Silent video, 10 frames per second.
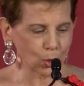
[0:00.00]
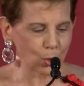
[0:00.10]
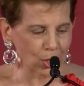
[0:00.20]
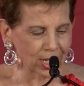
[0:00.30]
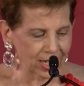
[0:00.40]

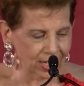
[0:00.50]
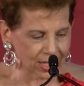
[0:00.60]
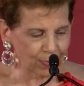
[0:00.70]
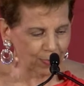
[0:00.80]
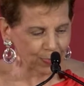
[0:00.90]

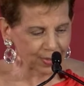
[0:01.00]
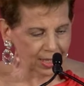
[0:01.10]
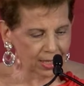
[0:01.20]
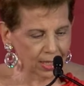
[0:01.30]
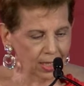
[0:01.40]
stories
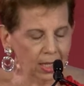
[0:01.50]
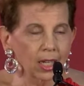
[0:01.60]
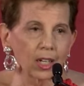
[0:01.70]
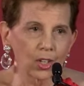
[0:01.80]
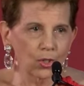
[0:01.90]

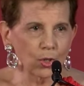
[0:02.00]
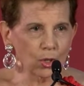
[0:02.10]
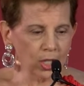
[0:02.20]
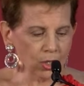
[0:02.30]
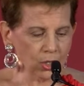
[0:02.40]
New
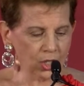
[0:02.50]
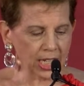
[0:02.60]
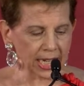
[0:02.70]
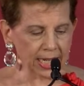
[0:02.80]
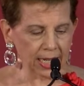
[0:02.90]
Year's
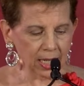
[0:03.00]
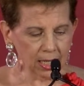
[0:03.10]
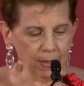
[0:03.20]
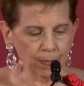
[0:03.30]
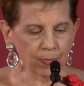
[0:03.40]

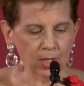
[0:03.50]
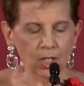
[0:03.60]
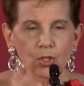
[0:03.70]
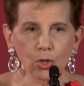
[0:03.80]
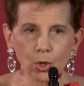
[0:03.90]
Day,
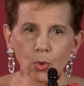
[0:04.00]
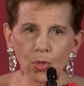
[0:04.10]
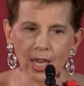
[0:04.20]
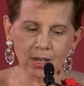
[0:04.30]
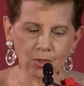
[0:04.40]

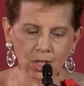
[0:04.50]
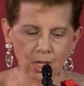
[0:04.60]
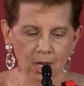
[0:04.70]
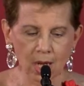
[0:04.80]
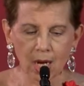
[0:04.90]

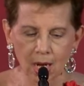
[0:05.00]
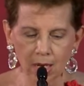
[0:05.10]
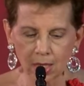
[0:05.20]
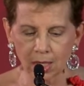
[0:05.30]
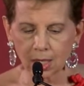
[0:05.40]

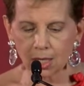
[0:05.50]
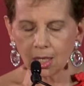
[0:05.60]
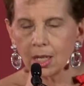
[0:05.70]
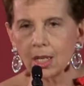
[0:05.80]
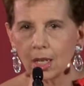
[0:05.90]
2009,
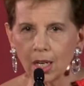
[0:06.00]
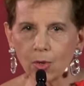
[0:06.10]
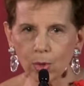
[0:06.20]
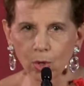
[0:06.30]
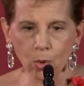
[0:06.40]

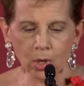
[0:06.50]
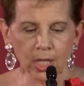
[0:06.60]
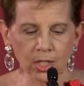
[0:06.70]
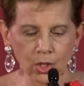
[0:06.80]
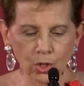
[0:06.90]
a
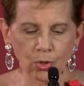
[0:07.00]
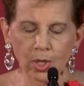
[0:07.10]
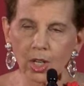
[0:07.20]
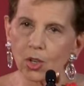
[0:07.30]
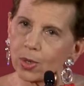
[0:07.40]
recording
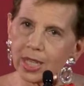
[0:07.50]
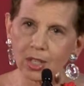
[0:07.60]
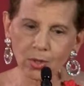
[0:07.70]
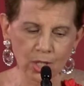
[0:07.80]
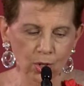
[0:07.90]
studio
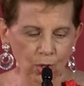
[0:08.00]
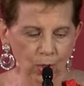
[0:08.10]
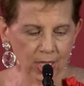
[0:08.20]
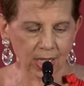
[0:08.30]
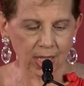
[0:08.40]
here in New
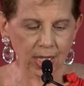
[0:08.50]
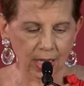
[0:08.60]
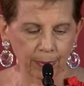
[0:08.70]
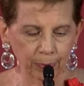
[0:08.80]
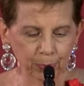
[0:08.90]
York
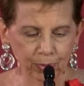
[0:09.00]
City.